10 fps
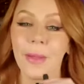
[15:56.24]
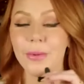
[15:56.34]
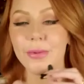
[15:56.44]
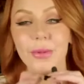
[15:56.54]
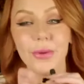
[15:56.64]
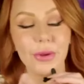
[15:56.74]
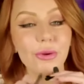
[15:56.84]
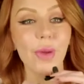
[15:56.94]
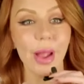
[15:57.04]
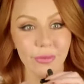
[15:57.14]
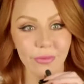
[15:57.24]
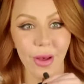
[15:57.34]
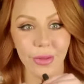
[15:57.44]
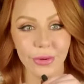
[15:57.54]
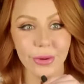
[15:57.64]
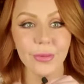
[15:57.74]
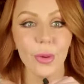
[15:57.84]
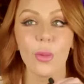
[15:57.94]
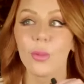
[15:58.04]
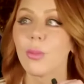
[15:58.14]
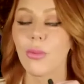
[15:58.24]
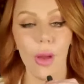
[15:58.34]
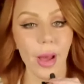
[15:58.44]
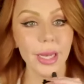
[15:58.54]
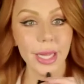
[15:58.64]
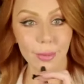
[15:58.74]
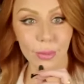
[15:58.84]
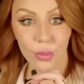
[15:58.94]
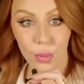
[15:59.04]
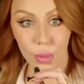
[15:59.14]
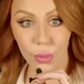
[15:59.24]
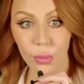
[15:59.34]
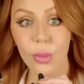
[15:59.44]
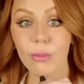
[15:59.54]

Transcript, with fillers: so your grandfather brought him through